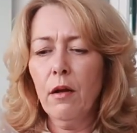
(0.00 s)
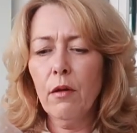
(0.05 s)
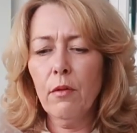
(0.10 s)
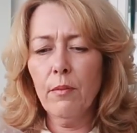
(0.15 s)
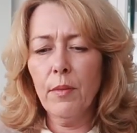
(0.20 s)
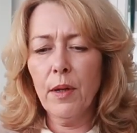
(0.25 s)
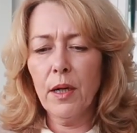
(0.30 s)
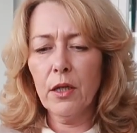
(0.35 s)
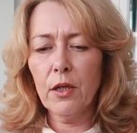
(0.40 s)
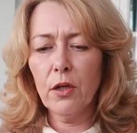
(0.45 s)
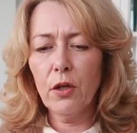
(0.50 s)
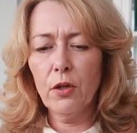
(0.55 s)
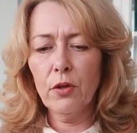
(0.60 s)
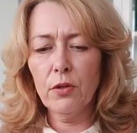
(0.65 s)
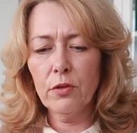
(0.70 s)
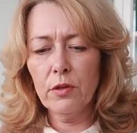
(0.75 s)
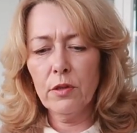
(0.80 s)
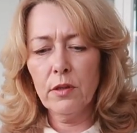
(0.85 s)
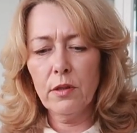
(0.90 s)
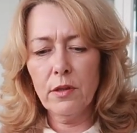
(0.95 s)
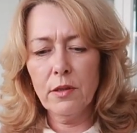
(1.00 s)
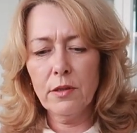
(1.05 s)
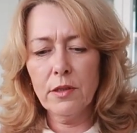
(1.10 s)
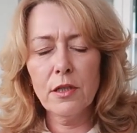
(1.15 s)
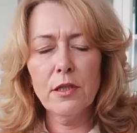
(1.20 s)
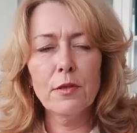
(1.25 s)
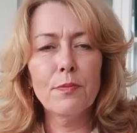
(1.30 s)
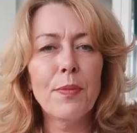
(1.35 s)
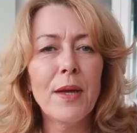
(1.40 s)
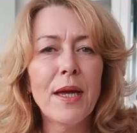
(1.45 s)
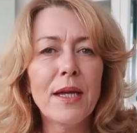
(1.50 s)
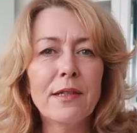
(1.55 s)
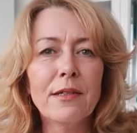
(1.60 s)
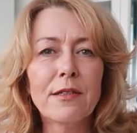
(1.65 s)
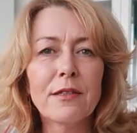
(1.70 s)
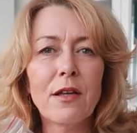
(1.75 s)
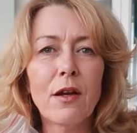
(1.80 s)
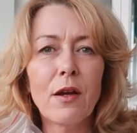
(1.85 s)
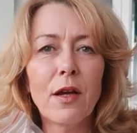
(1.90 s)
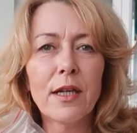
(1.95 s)
Oh my god, it's as bad
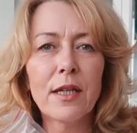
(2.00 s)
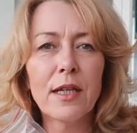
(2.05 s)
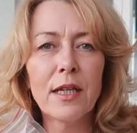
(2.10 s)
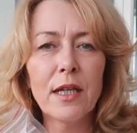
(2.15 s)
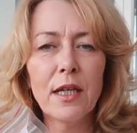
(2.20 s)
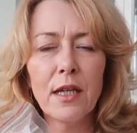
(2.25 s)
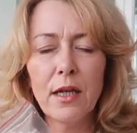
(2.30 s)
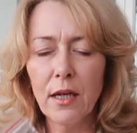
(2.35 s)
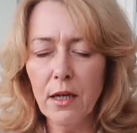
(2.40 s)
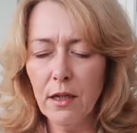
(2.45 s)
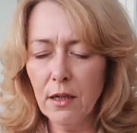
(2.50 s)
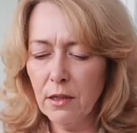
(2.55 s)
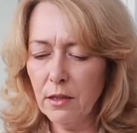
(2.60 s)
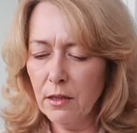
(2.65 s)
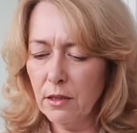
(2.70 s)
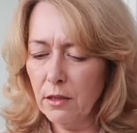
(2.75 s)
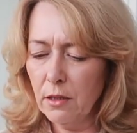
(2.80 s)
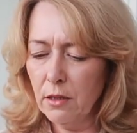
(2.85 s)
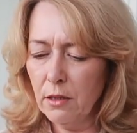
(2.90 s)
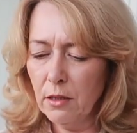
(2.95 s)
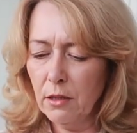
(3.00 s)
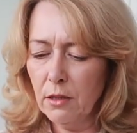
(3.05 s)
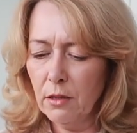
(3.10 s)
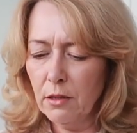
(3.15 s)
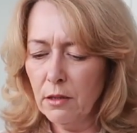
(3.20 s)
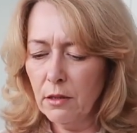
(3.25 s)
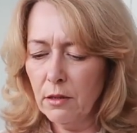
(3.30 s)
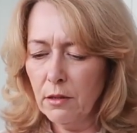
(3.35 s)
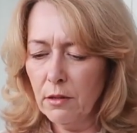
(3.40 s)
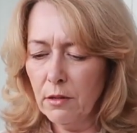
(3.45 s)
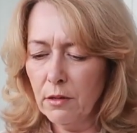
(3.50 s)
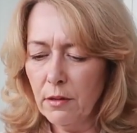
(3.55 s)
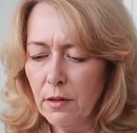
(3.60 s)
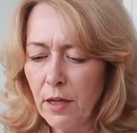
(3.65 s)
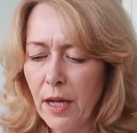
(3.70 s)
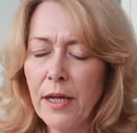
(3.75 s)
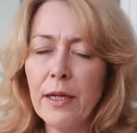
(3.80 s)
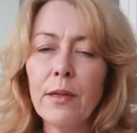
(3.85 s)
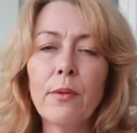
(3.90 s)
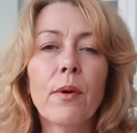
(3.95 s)
as IKEA.
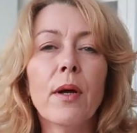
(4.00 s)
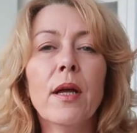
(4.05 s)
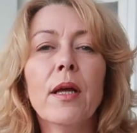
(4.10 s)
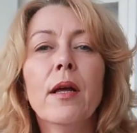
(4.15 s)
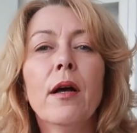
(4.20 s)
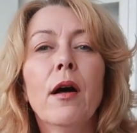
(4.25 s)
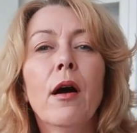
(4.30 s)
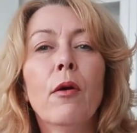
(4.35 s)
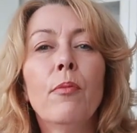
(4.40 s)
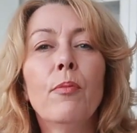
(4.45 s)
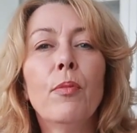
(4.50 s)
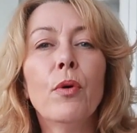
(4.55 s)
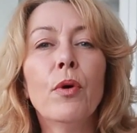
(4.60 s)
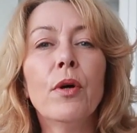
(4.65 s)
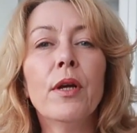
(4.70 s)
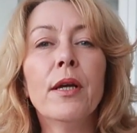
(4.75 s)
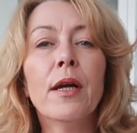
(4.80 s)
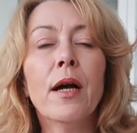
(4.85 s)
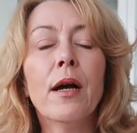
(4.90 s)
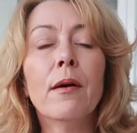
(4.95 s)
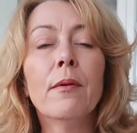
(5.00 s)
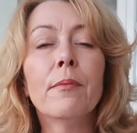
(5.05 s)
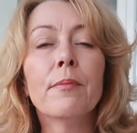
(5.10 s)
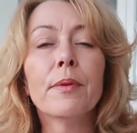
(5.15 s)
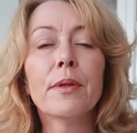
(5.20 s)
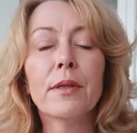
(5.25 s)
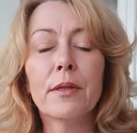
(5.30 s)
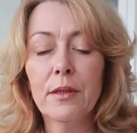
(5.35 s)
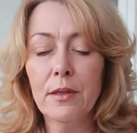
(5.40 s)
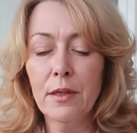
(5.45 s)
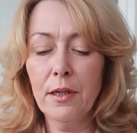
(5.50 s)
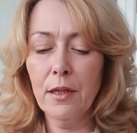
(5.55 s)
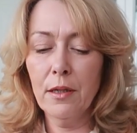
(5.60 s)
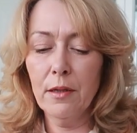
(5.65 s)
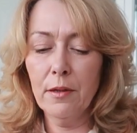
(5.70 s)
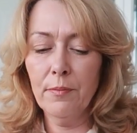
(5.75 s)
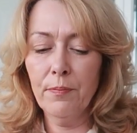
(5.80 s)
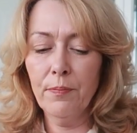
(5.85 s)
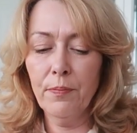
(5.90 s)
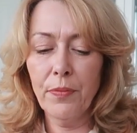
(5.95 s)
Anyway, I'll put it up
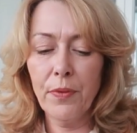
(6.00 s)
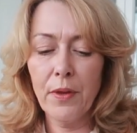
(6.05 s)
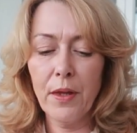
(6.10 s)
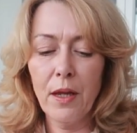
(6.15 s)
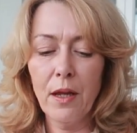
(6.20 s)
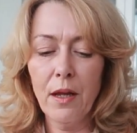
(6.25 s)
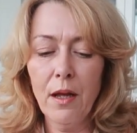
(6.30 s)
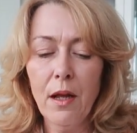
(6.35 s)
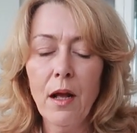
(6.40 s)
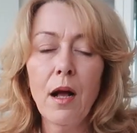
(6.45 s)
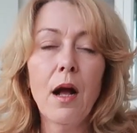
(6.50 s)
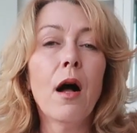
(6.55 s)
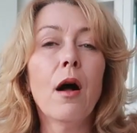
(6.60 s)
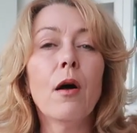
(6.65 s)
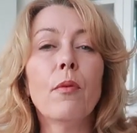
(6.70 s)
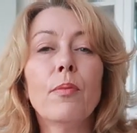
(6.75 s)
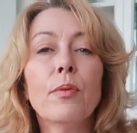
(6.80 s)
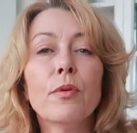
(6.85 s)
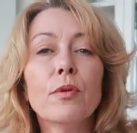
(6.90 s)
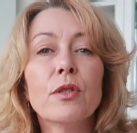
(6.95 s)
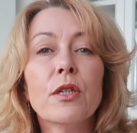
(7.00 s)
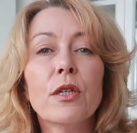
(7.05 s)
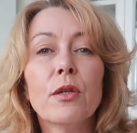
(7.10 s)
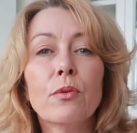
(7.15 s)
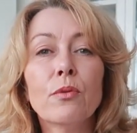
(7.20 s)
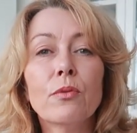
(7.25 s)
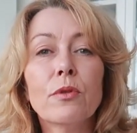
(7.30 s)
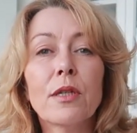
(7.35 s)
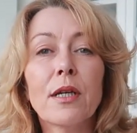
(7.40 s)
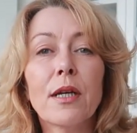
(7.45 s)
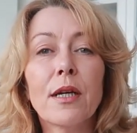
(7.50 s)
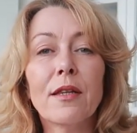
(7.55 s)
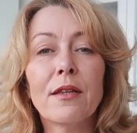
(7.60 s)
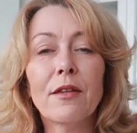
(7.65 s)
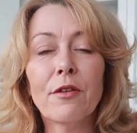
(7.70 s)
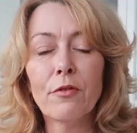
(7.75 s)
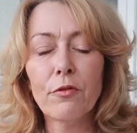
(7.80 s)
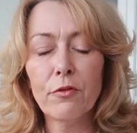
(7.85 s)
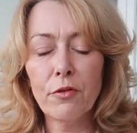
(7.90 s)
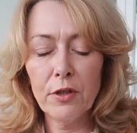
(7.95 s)
and I'll put it all
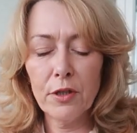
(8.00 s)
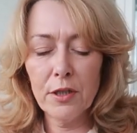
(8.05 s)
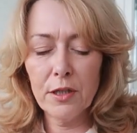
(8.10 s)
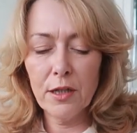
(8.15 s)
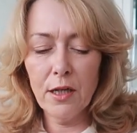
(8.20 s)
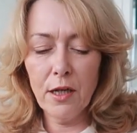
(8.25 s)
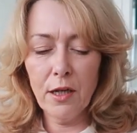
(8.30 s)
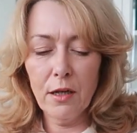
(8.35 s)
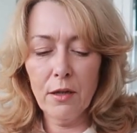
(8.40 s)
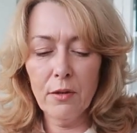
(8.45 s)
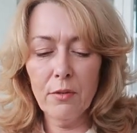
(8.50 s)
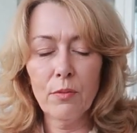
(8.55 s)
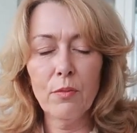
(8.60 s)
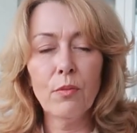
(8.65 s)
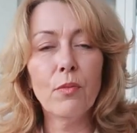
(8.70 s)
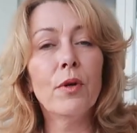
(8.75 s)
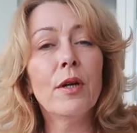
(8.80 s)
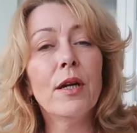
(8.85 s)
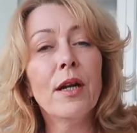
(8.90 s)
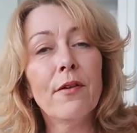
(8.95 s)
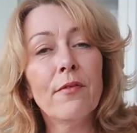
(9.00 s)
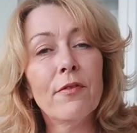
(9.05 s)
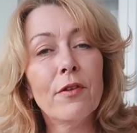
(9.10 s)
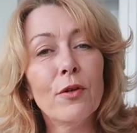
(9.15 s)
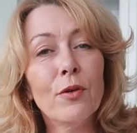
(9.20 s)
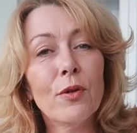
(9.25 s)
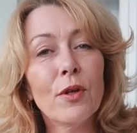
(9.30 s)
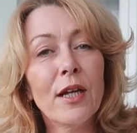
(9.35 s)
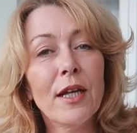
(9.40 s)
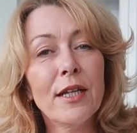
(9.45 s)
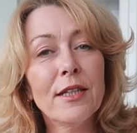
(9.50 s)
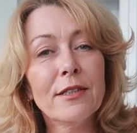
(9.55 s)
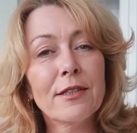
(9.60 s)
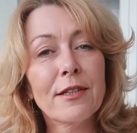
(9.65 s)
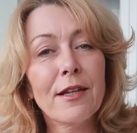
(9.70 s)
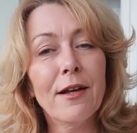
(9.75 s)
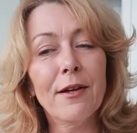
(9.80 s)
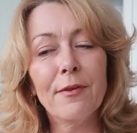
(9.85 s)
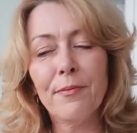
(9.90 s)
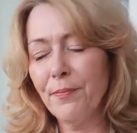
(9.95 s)
together and we'll have a look
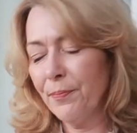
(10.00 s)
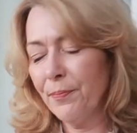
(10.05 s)
later.